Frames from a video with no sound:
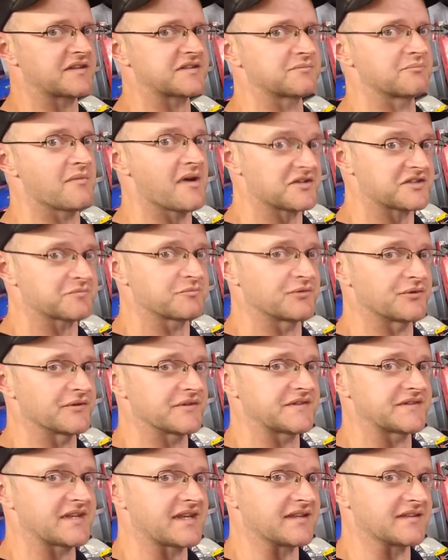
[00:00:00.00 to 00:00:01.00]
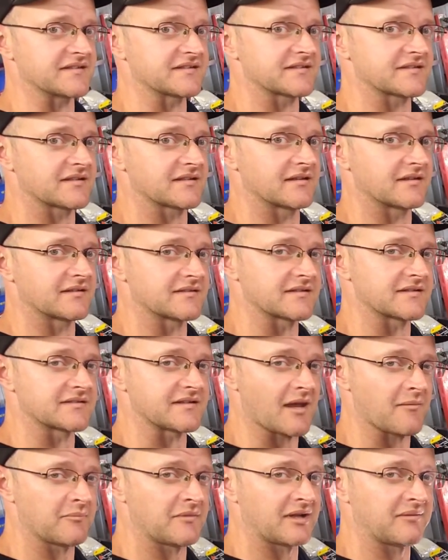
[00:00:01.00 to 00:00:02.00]
makes much more sense.
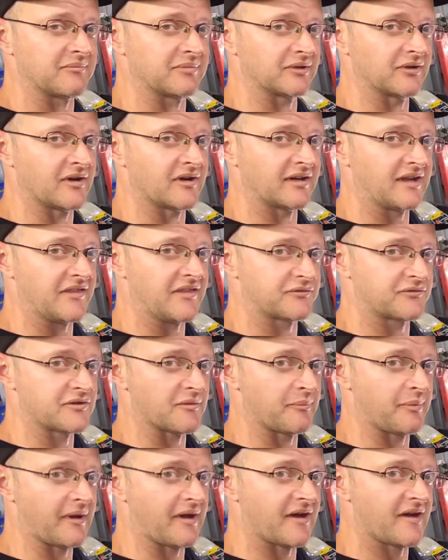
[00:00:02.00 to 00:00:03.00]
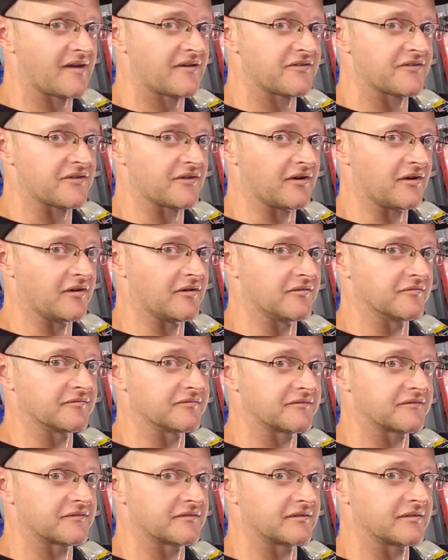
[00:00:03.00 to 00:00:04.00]
Stumbling blindly through the path
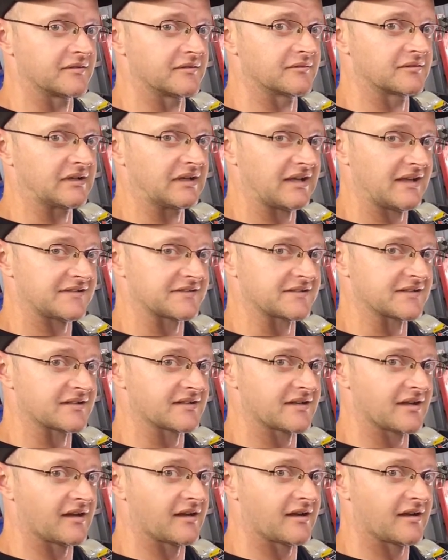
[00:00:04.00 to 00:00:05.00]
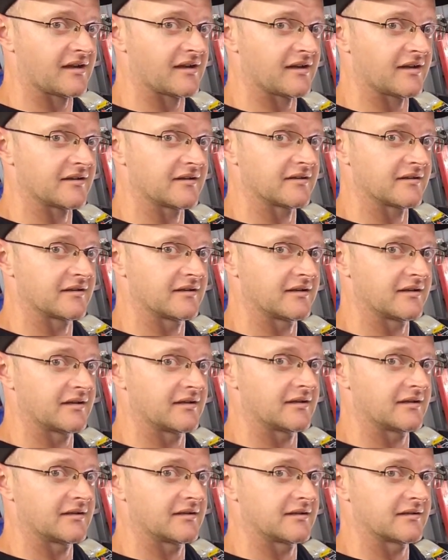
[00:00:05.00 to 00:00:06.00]
of classic car
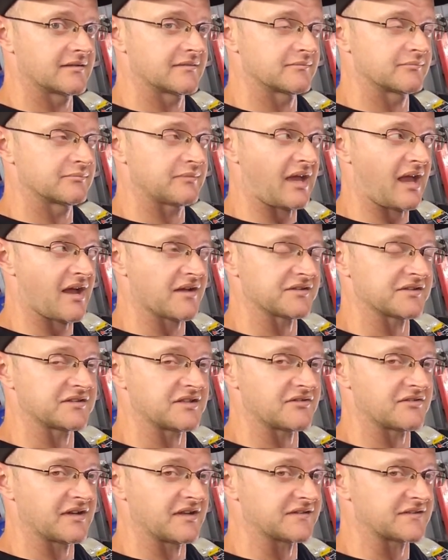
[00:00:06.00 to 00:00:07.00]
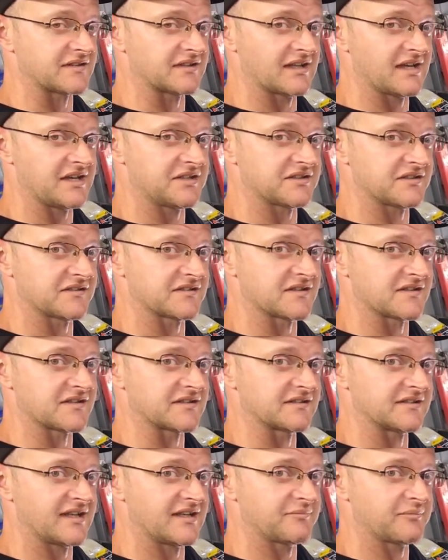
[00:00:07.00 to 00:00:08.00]
power steering installations
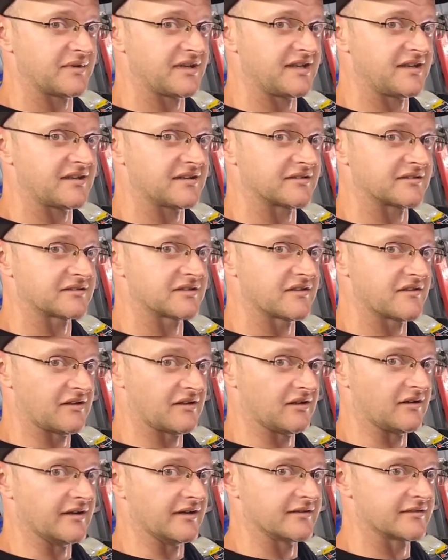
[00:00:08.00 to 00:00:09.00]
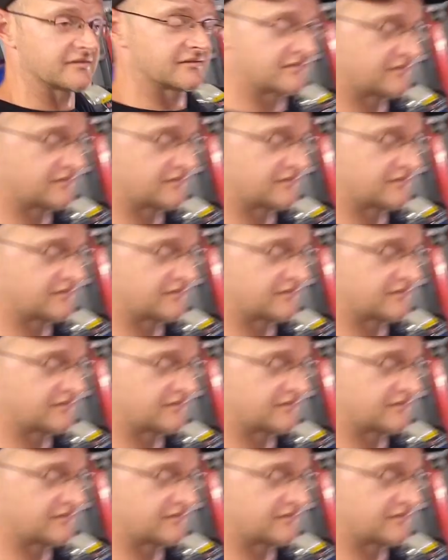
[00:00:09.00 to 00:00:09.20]
has led me to the light.